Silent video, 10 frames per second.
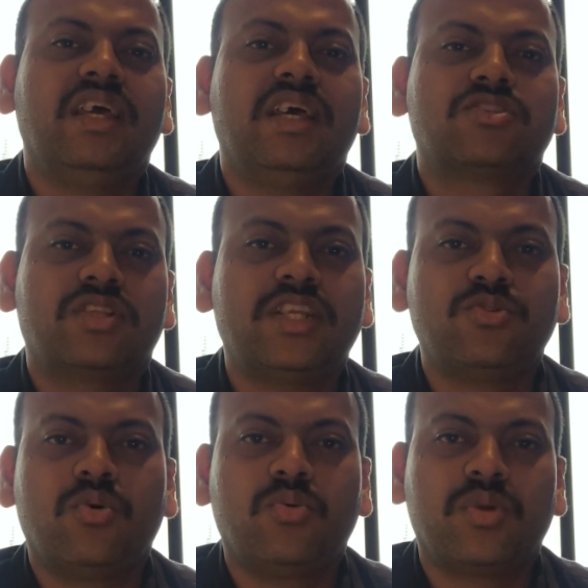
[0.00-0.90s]
so that
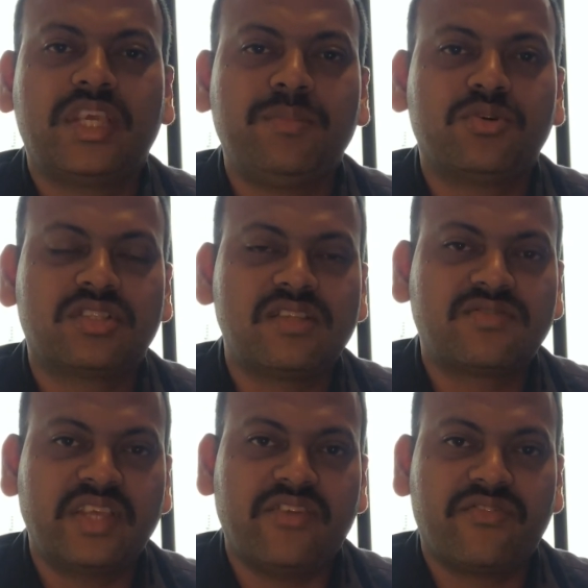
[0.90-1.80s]
you keep yourself
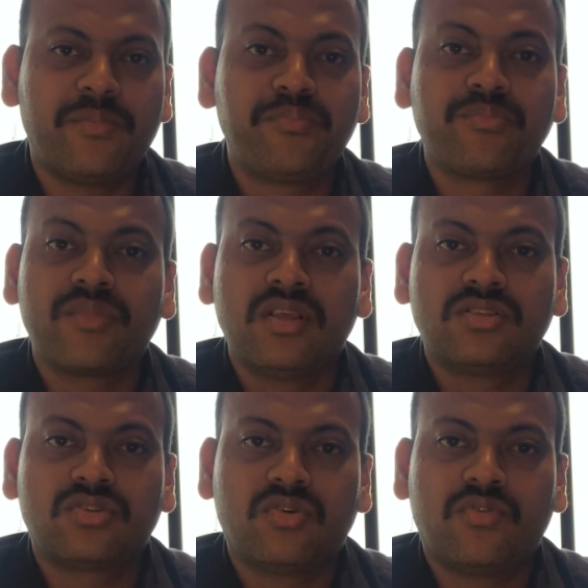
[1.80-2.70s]
safe.
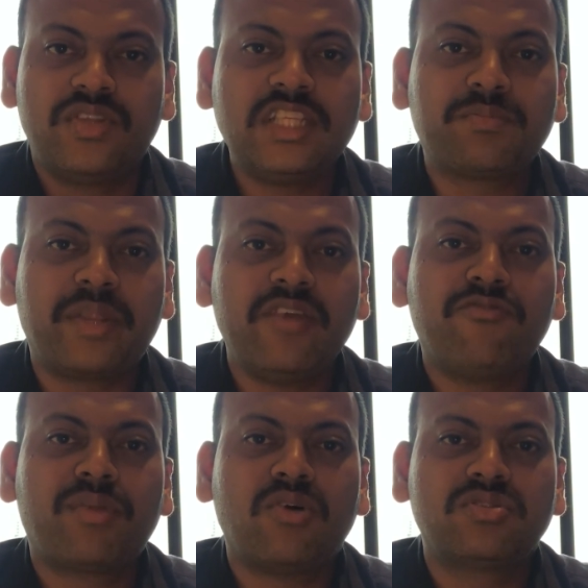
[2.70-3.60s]
So with this
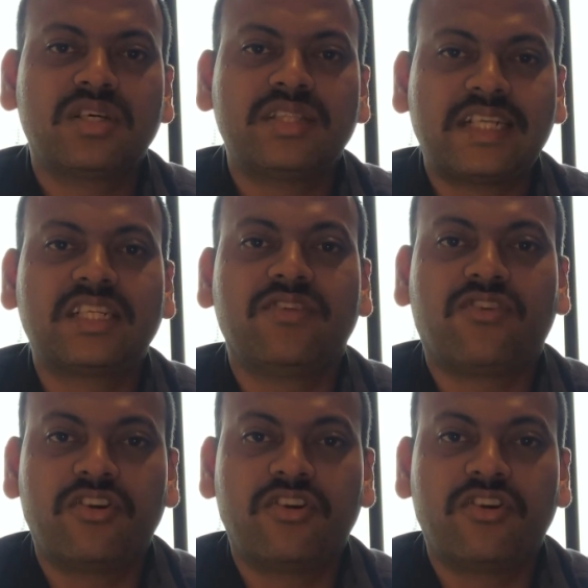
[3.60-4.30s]
Brave browser, that's a default